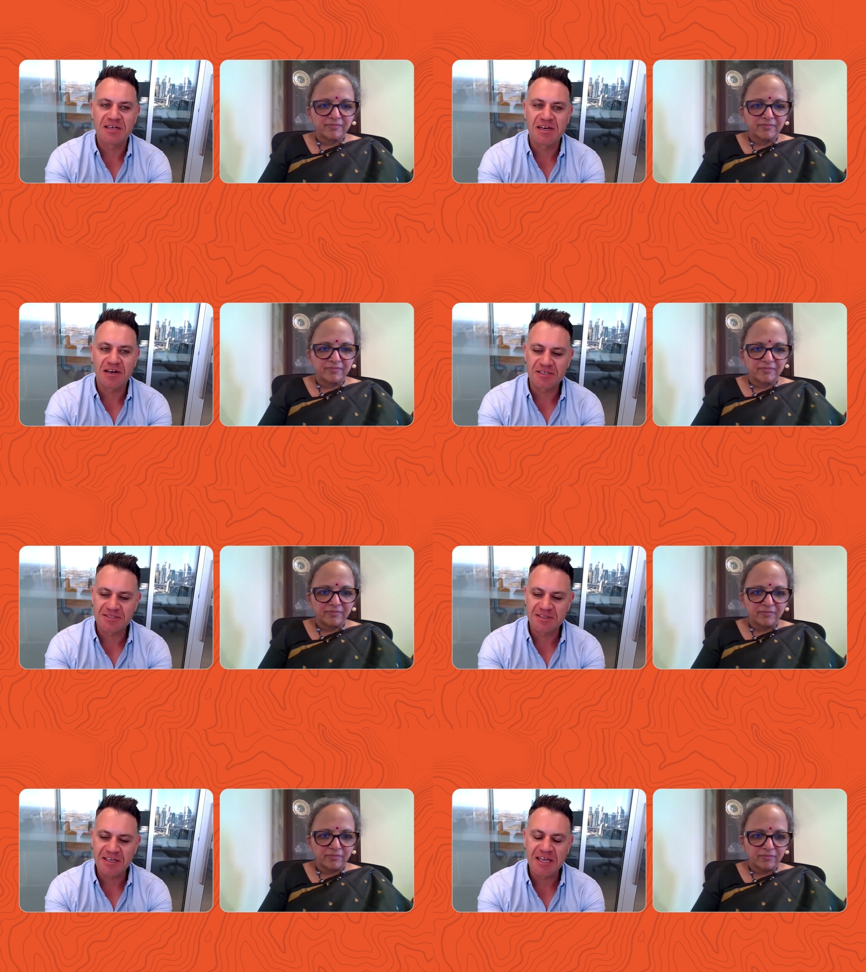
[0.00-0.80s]
Speaker 1: And I guess
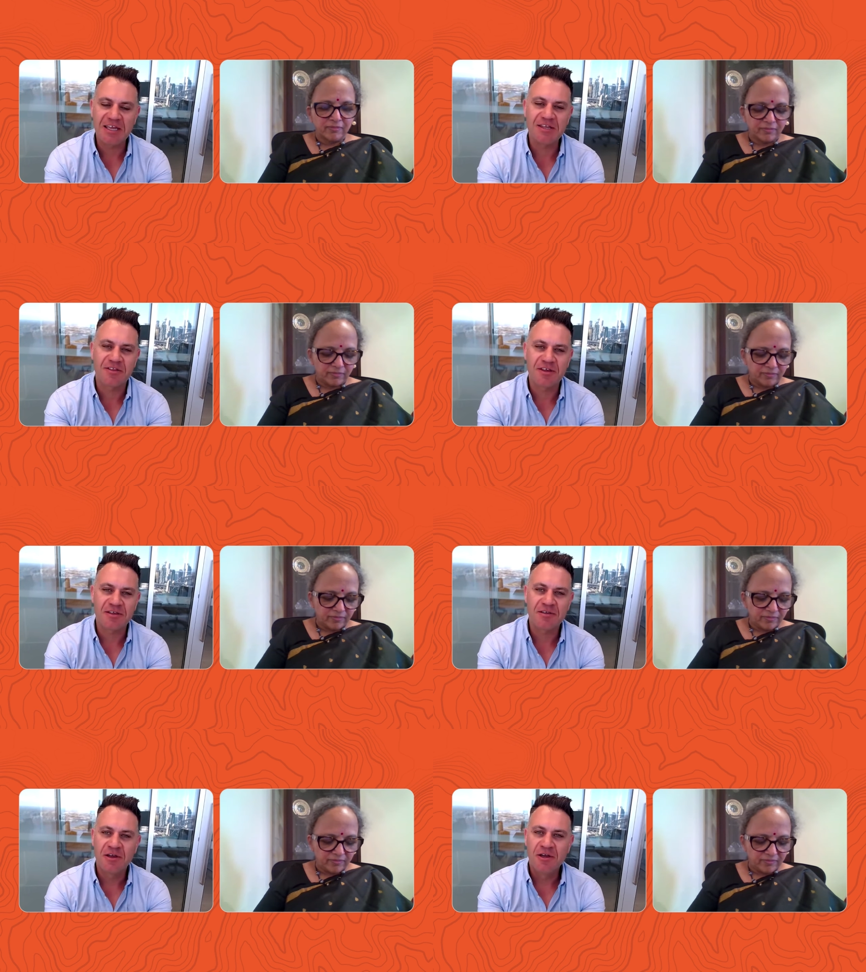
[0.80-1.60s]
the key
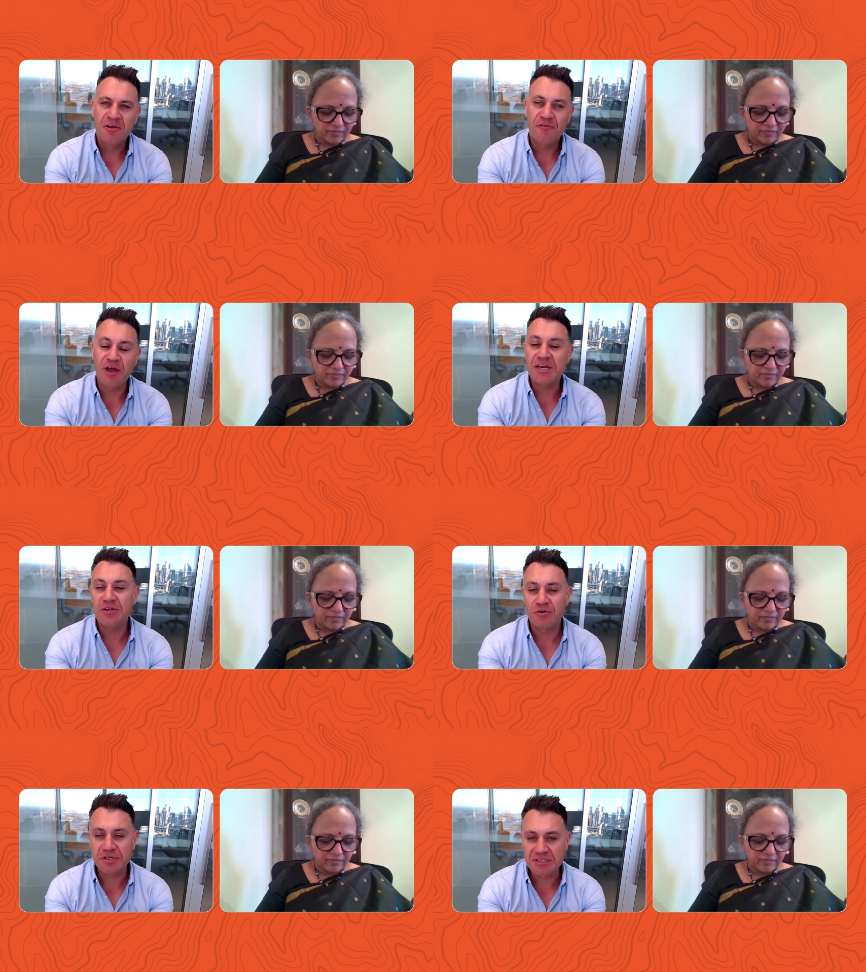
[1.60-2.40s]
thing for any
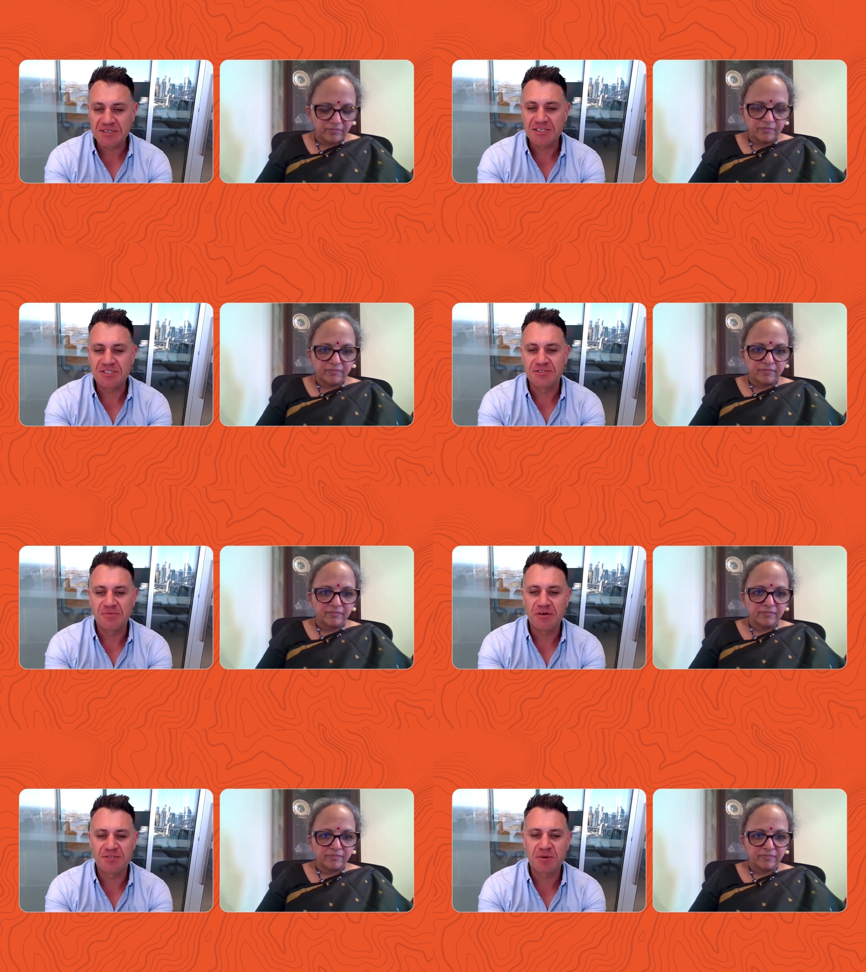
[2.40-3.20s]
organization,
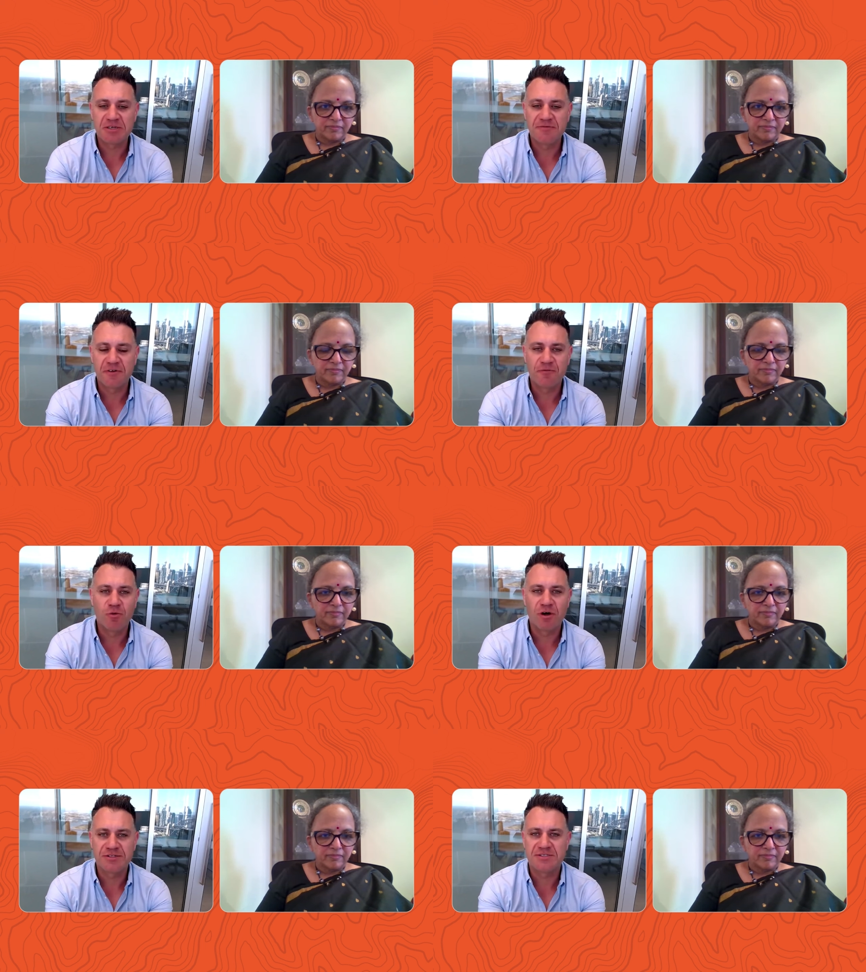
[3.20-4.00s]
irrespective of
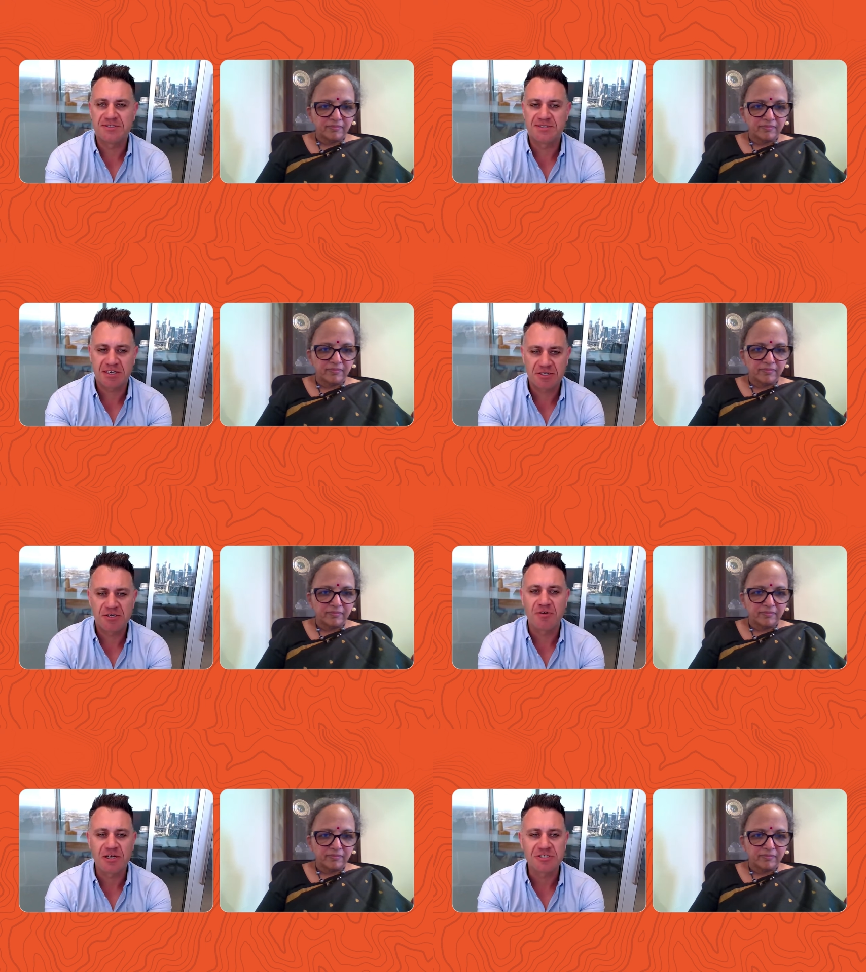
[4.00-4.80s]
what sector
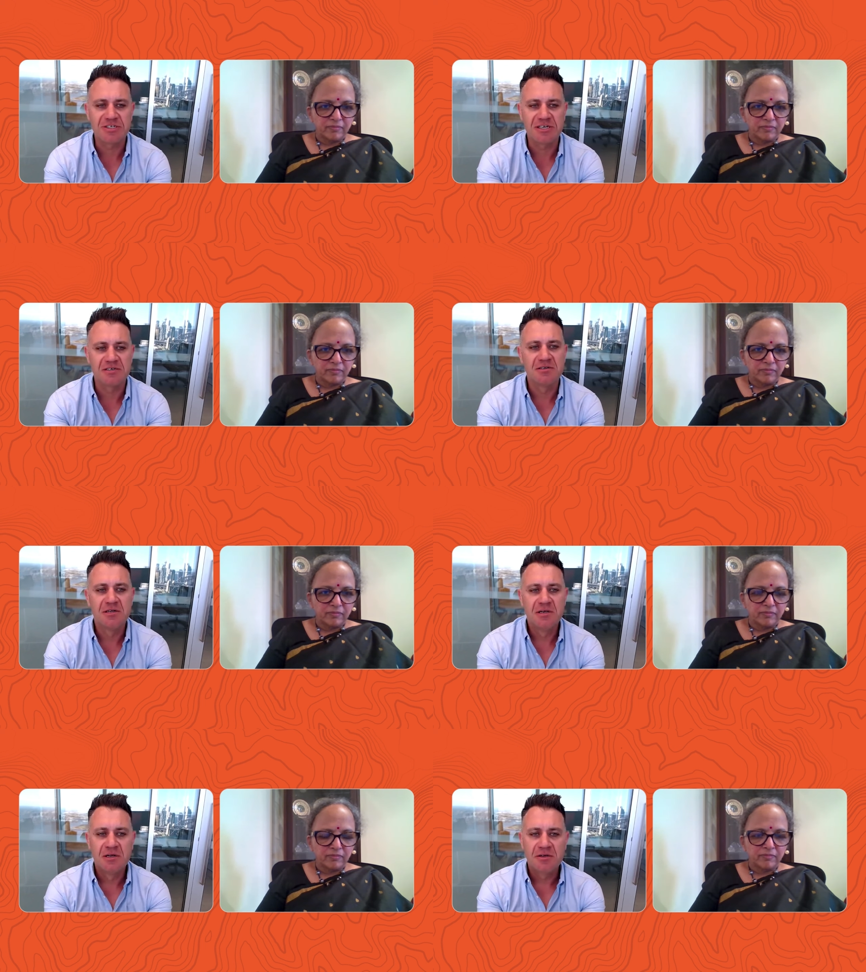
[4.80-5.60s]
you're actually in,
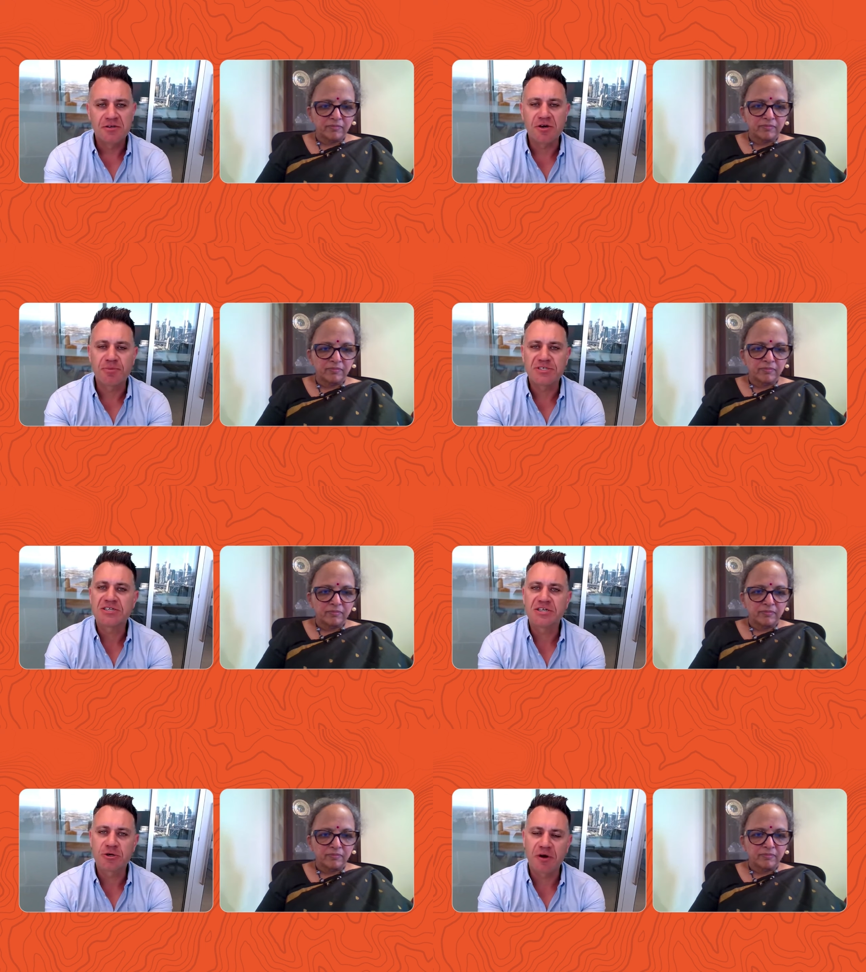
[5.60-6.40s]

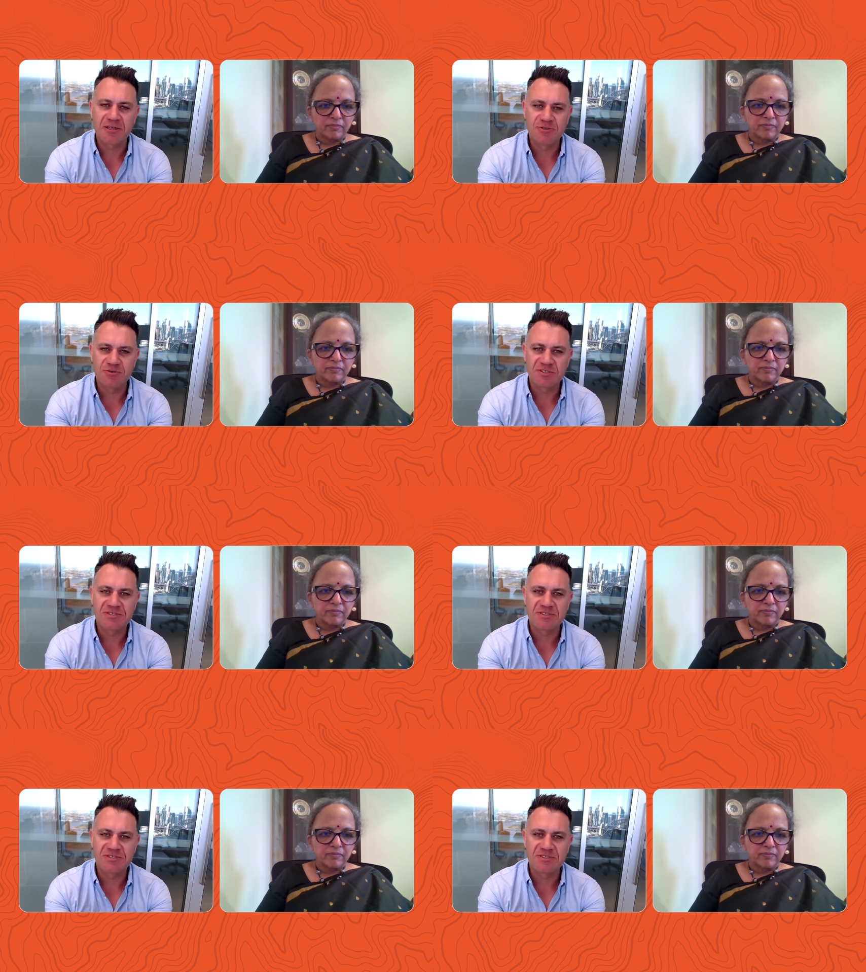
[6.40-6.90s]
protecting your crown jewels